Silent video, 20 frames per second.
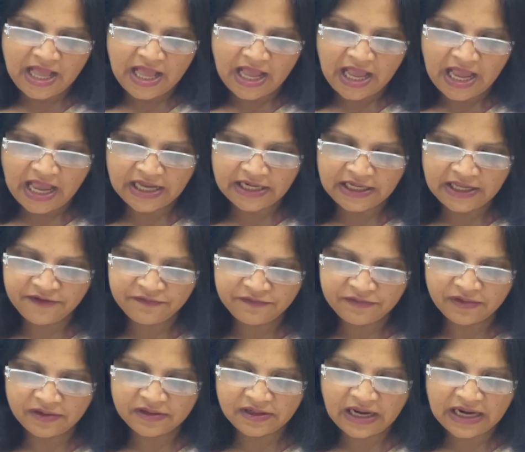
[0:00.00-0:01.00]
And if
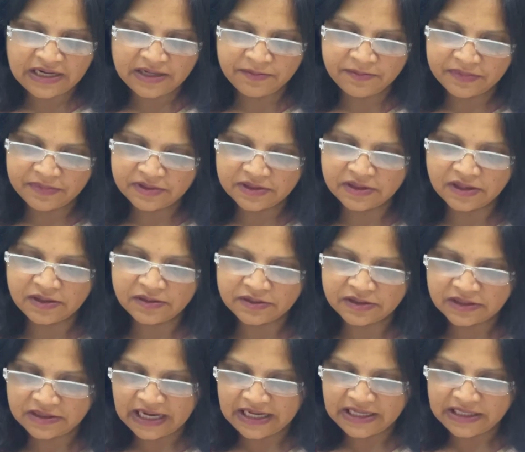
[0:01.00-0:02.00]

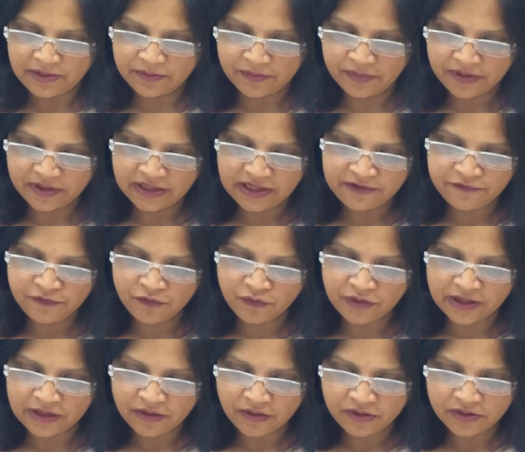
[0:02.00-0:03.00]
if you
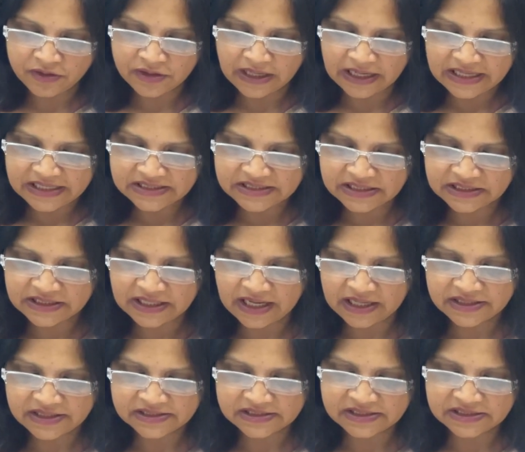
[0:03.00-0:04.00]
cannot elicit
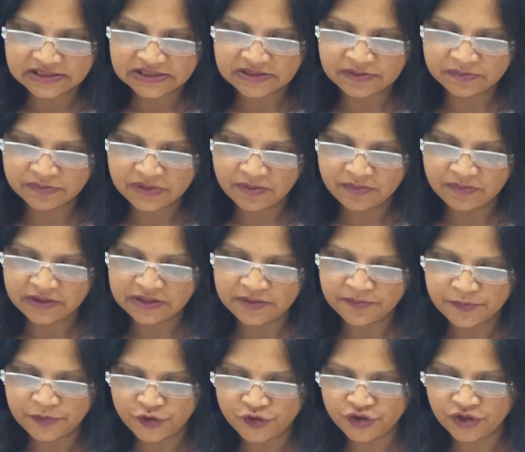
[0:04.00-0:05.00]
characteristic symptom in the
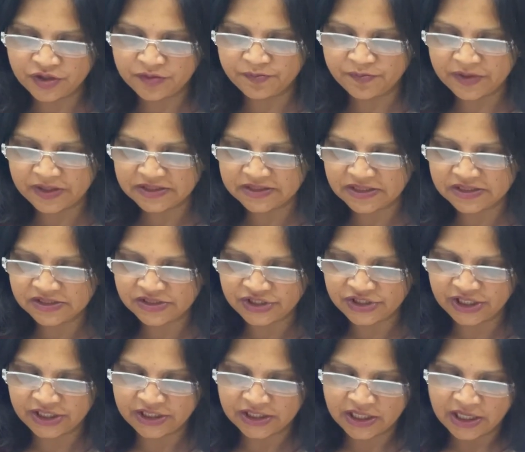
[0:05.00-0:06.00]
patient's present
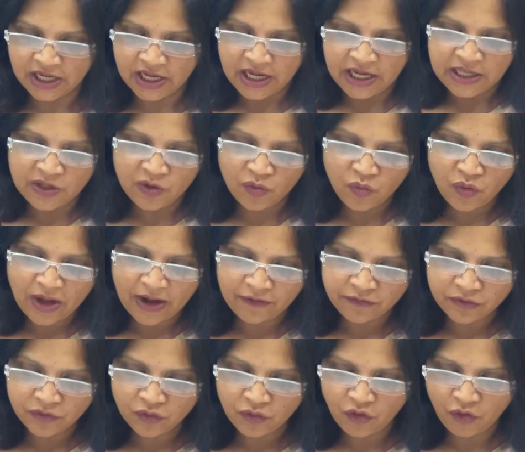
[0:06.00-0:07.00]
state, you
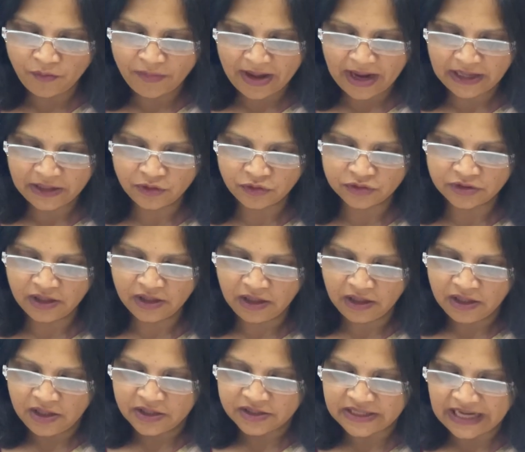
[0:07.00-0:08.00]
have to go back to the
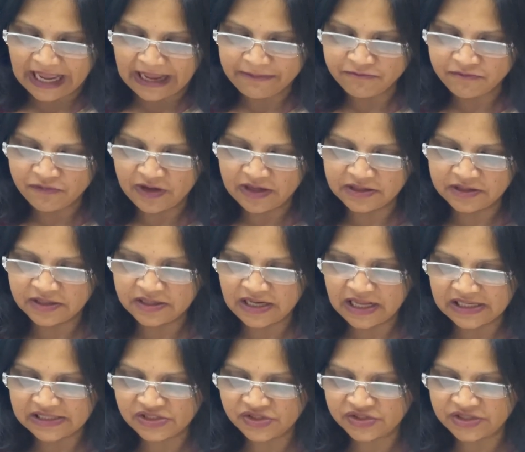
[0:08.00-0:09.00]
time when the
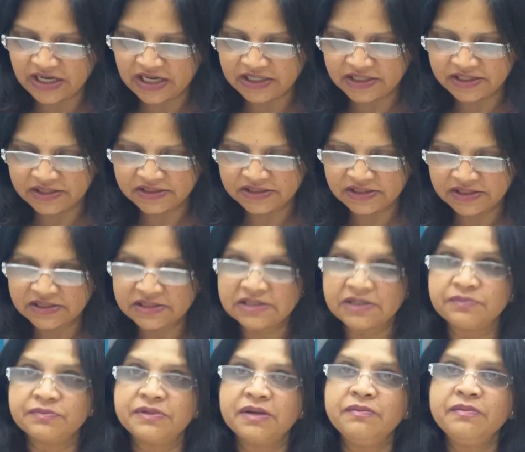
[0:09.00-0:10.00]
last characteristic
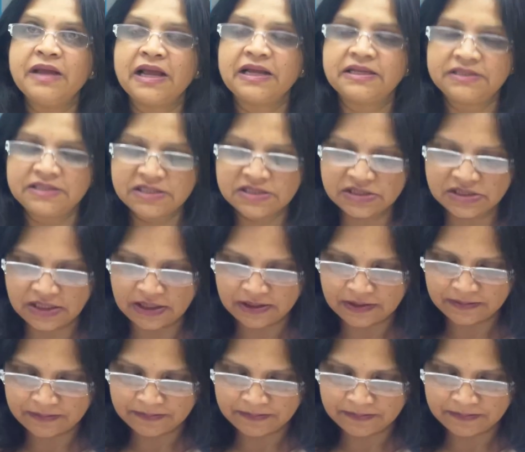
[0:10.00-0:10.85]
symptom existed.